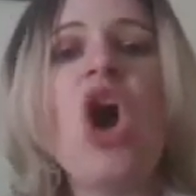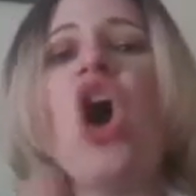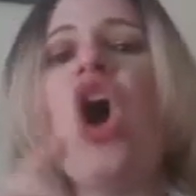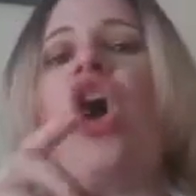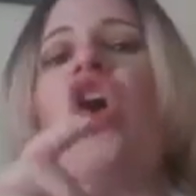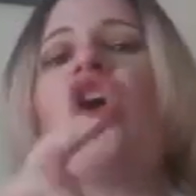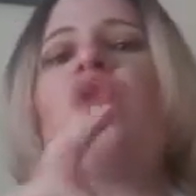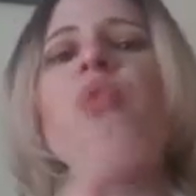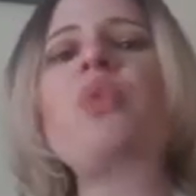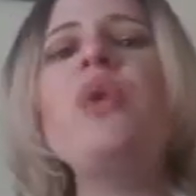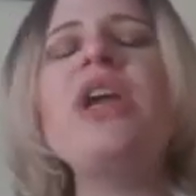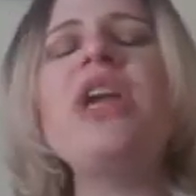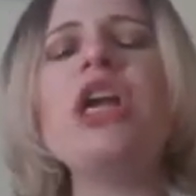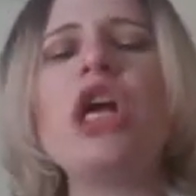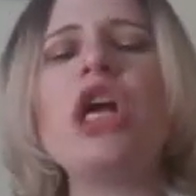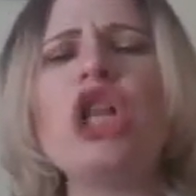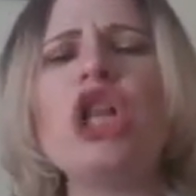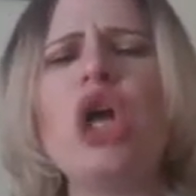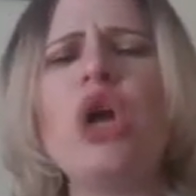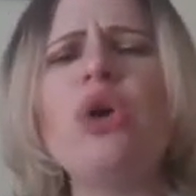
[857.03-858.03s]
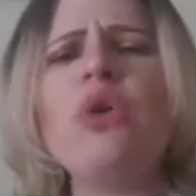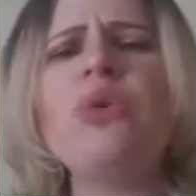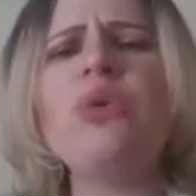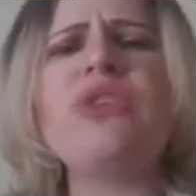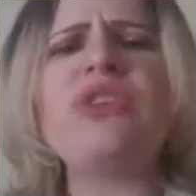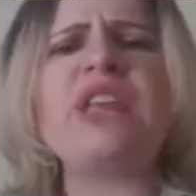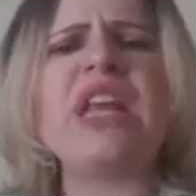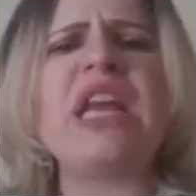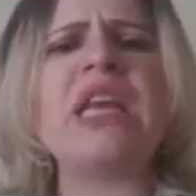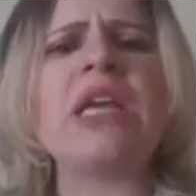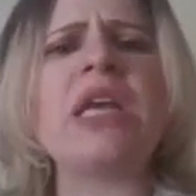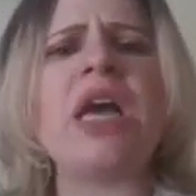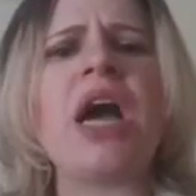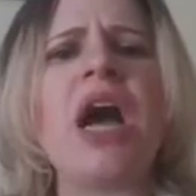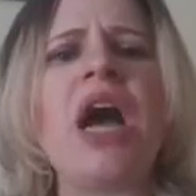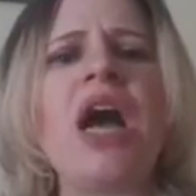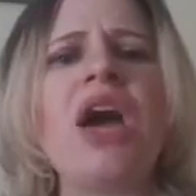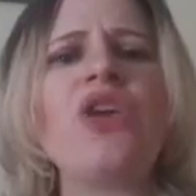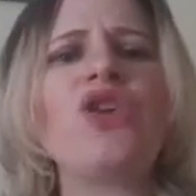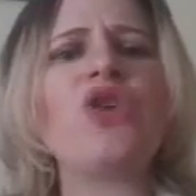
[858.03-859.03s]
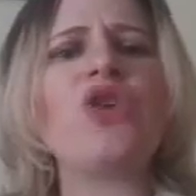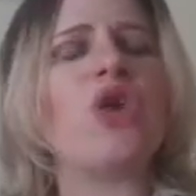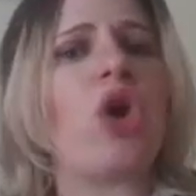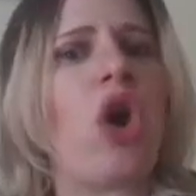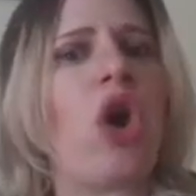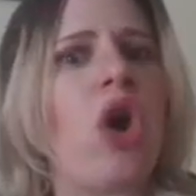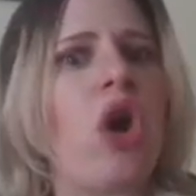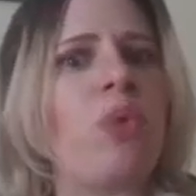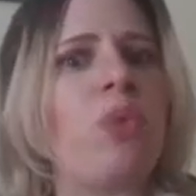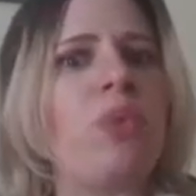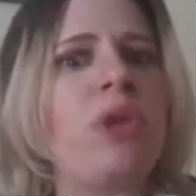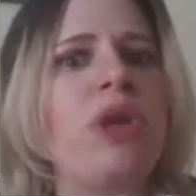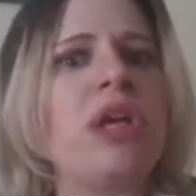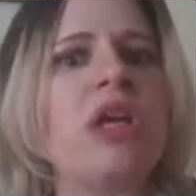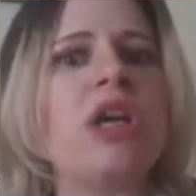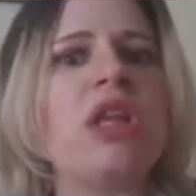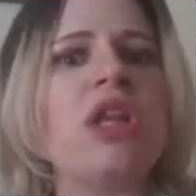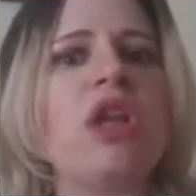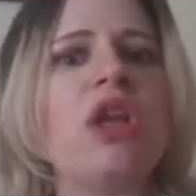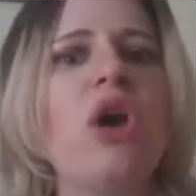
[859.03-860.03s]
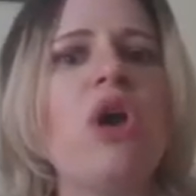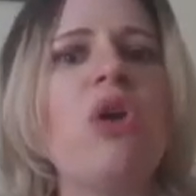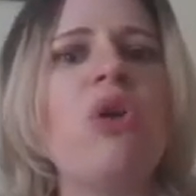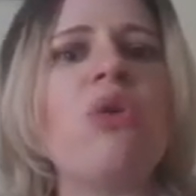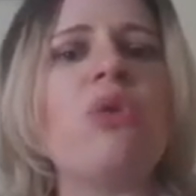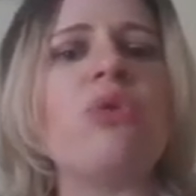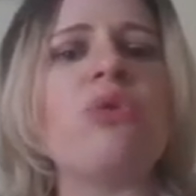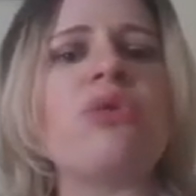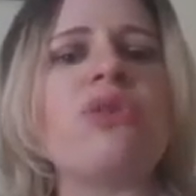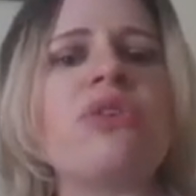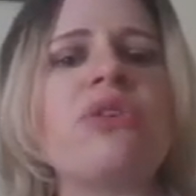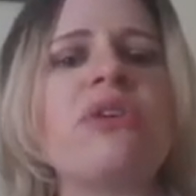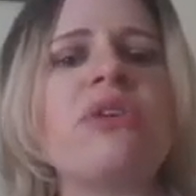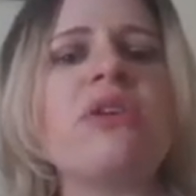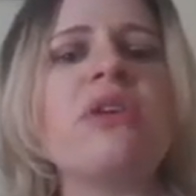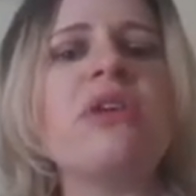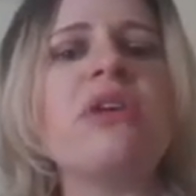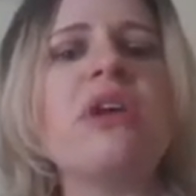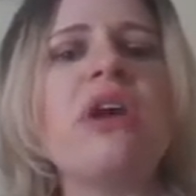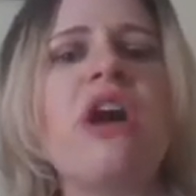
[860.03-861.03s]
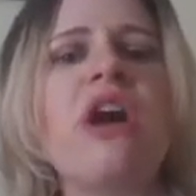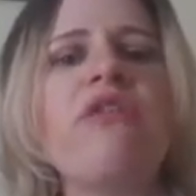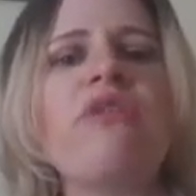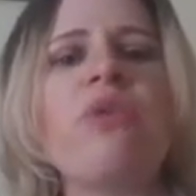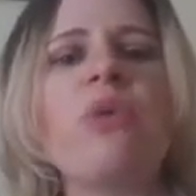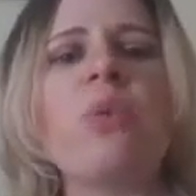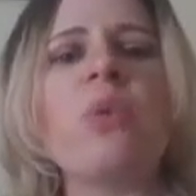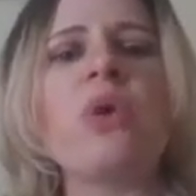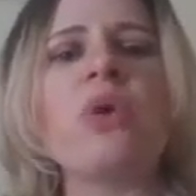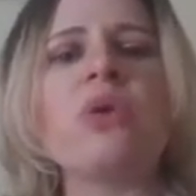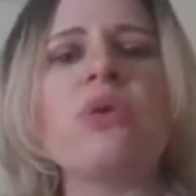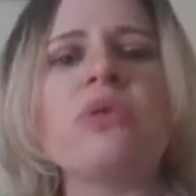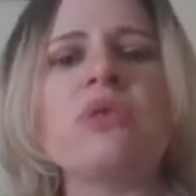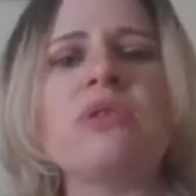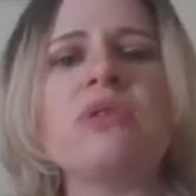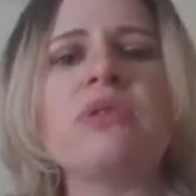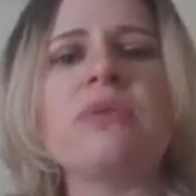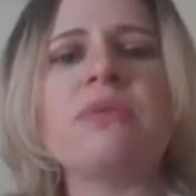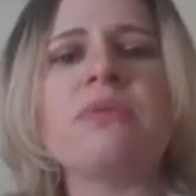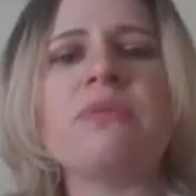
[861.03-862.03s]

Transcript: Are we clothed in God or are we clothed of the world?